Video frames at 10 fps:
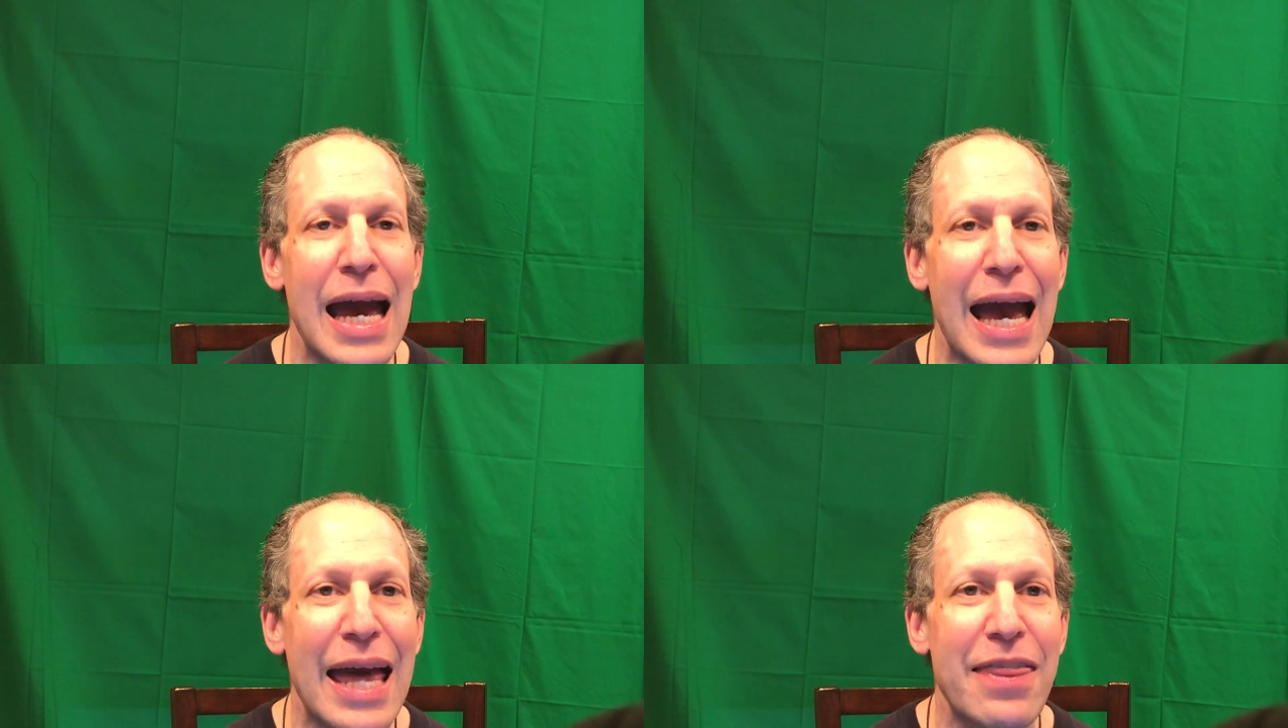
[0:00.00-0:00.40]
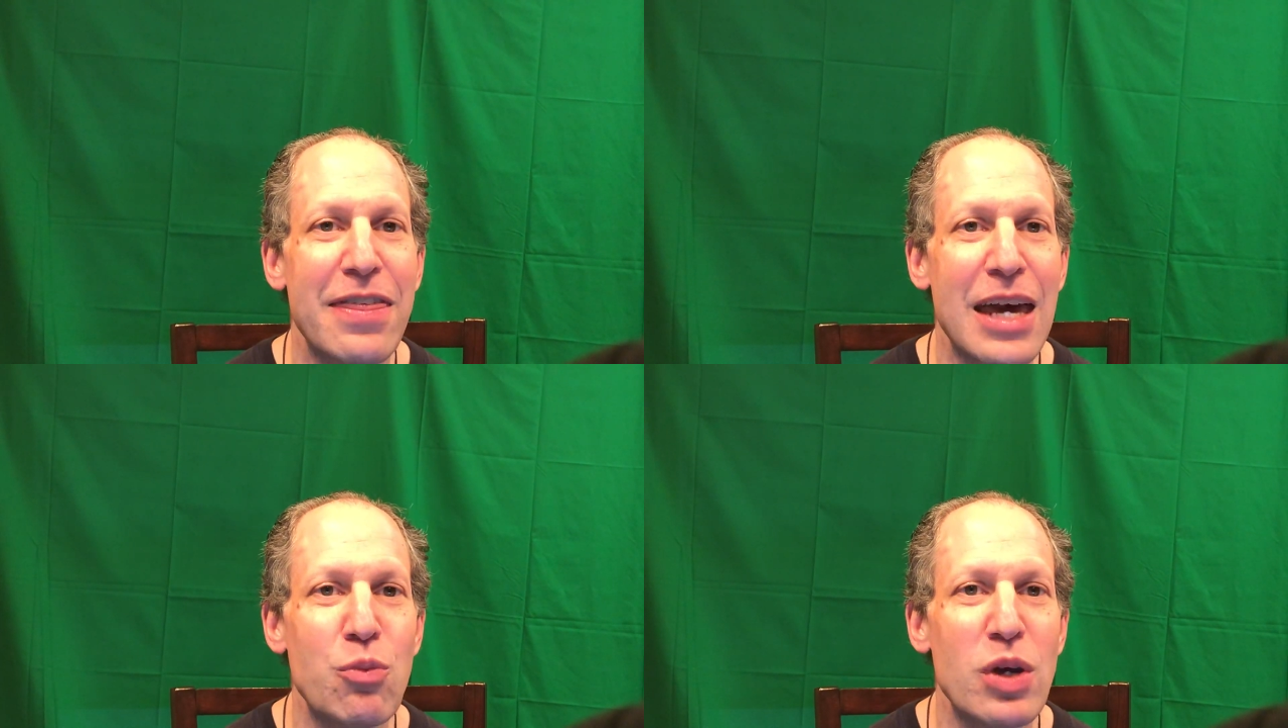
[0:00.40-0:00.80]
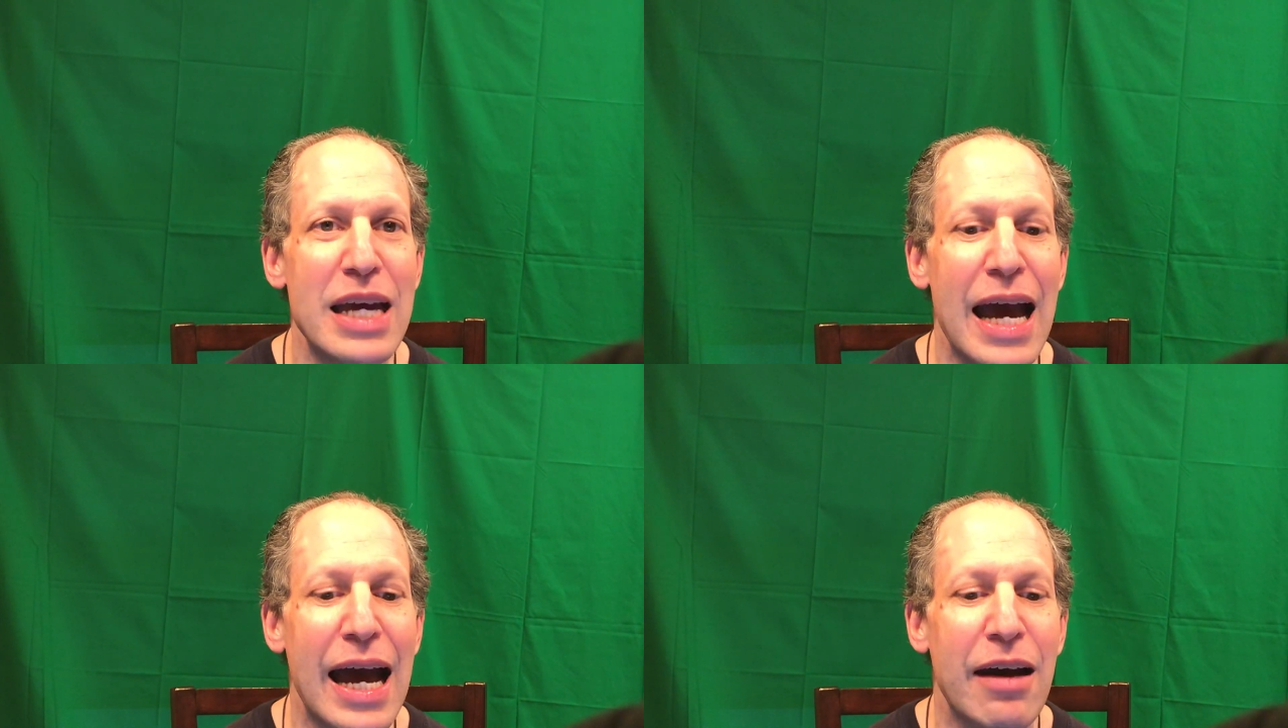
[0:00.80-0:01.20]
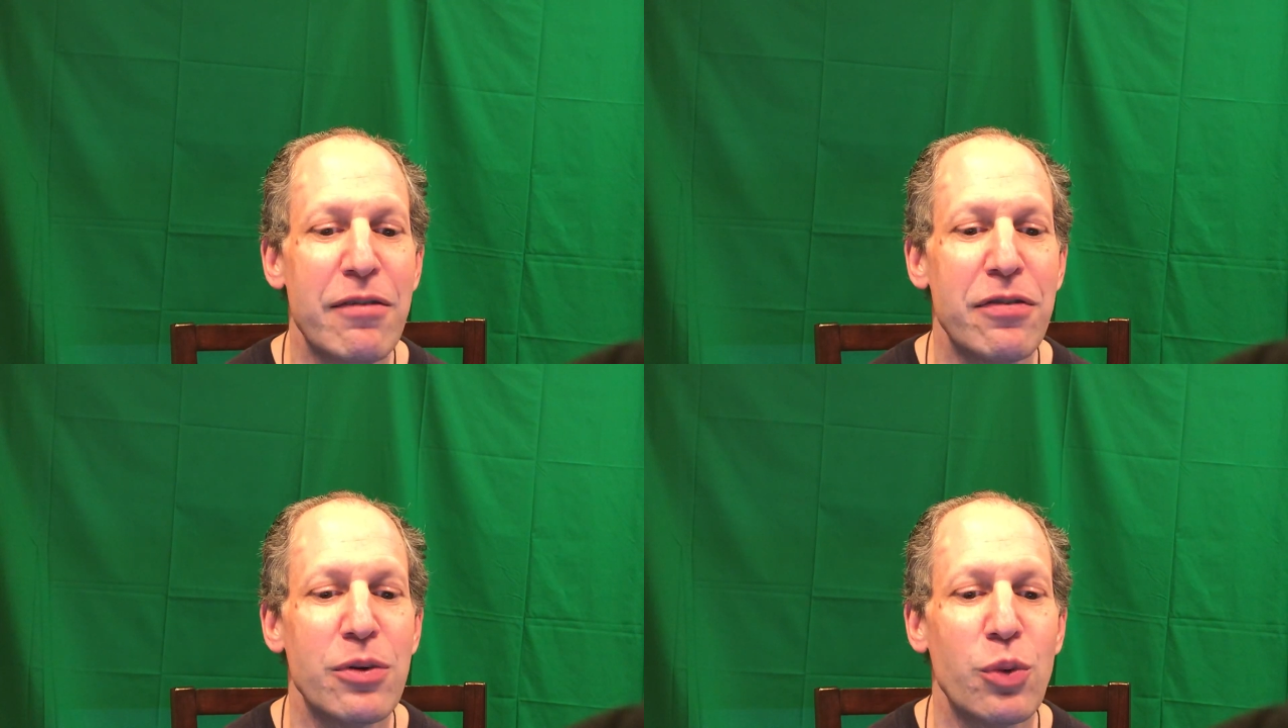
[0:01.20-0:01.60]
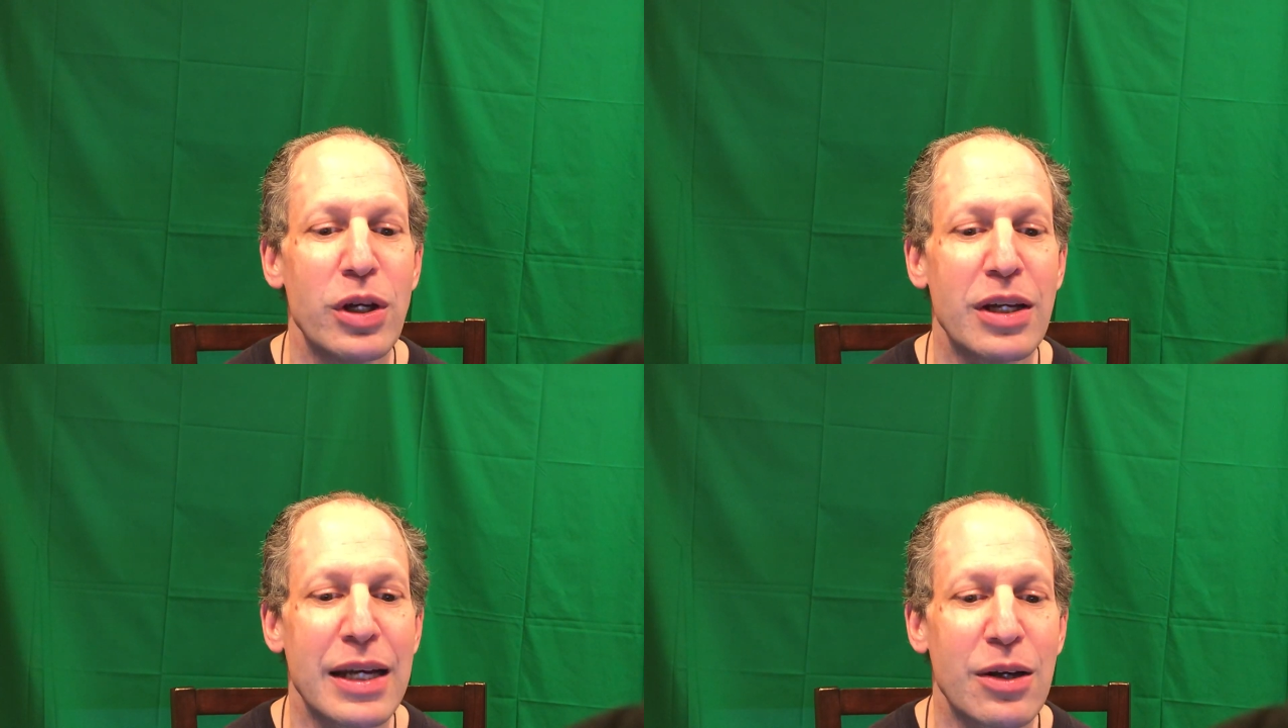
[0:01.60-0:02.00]
And then we
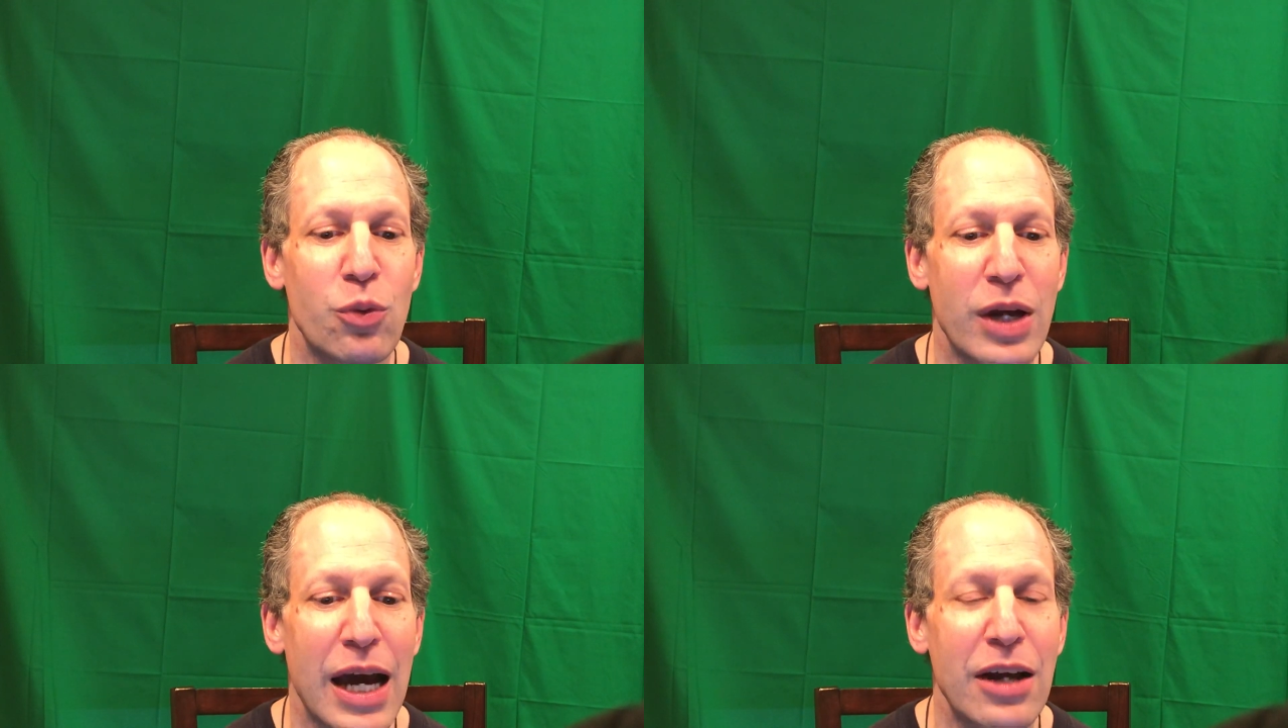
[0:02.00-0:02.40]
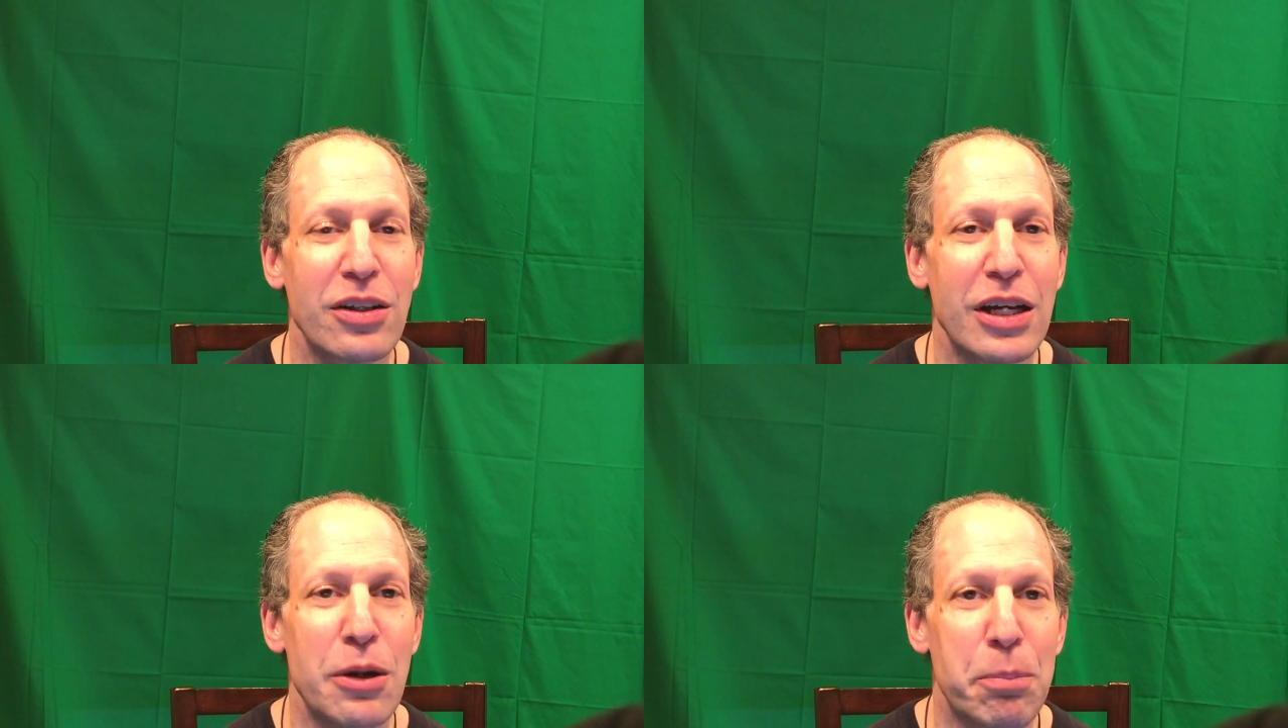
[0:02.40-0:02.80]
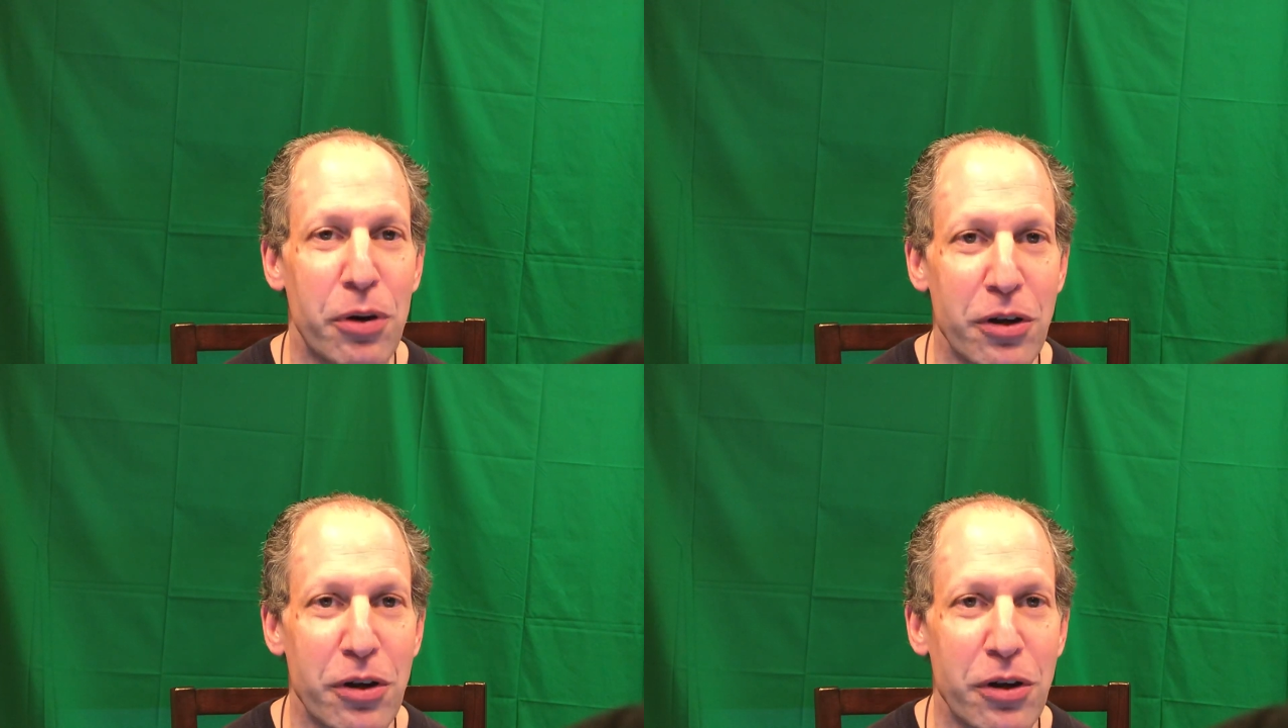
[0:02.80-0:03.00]
calculated